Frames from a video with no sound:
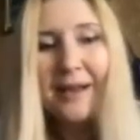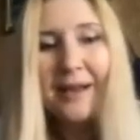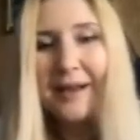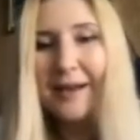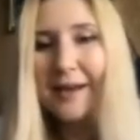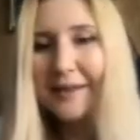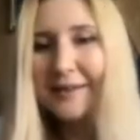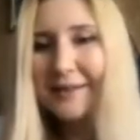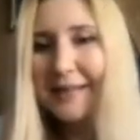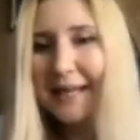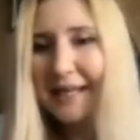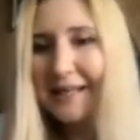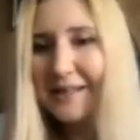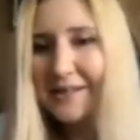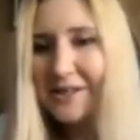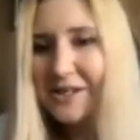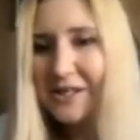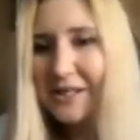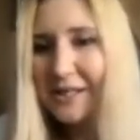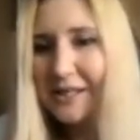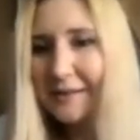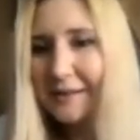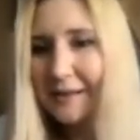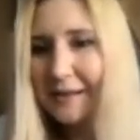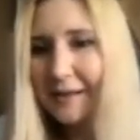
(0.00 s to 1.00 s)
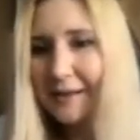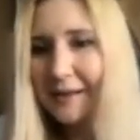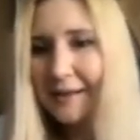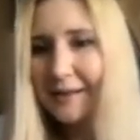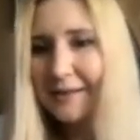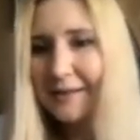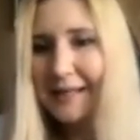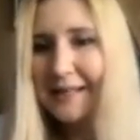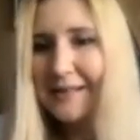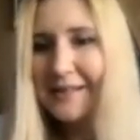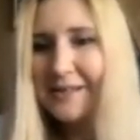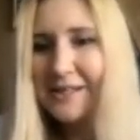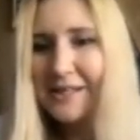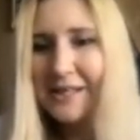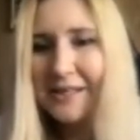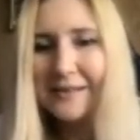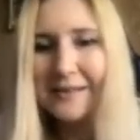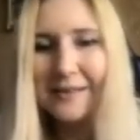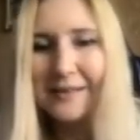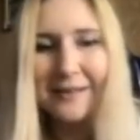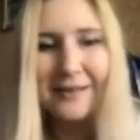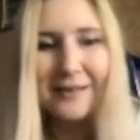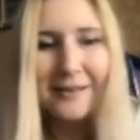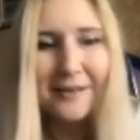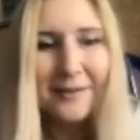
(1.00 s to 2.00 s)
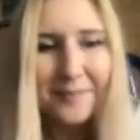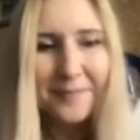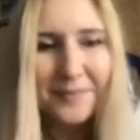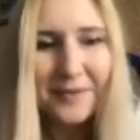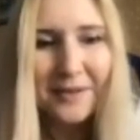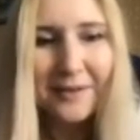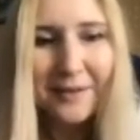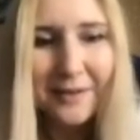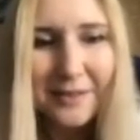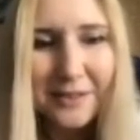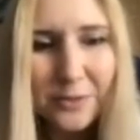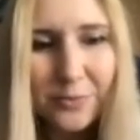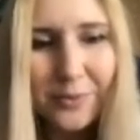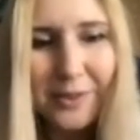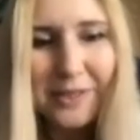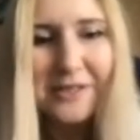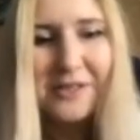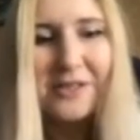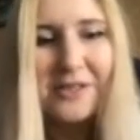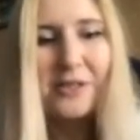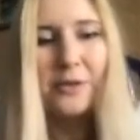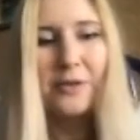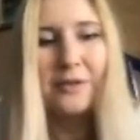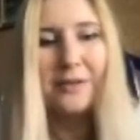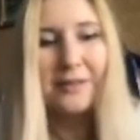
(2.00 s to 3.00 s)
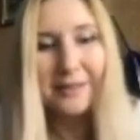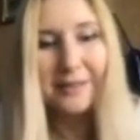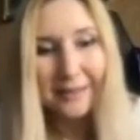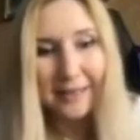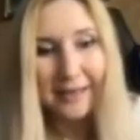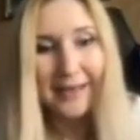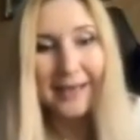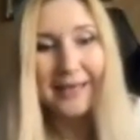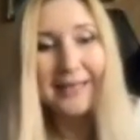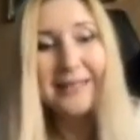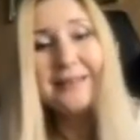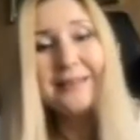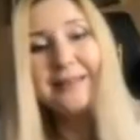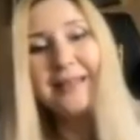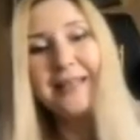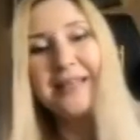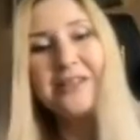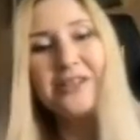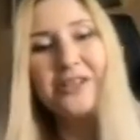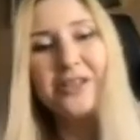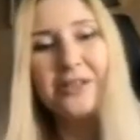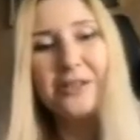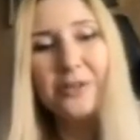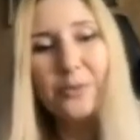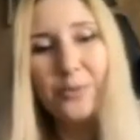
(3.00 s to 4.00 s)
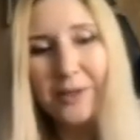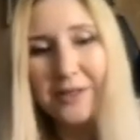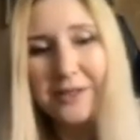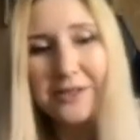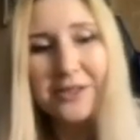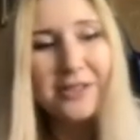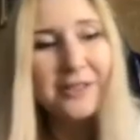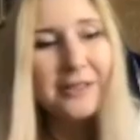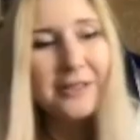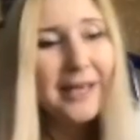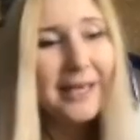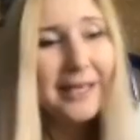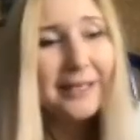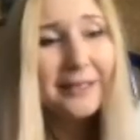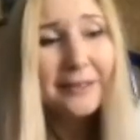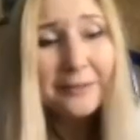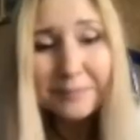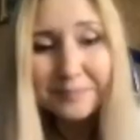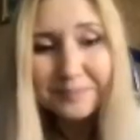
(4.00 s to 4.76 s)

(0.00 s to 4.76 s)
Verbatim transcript: 1929.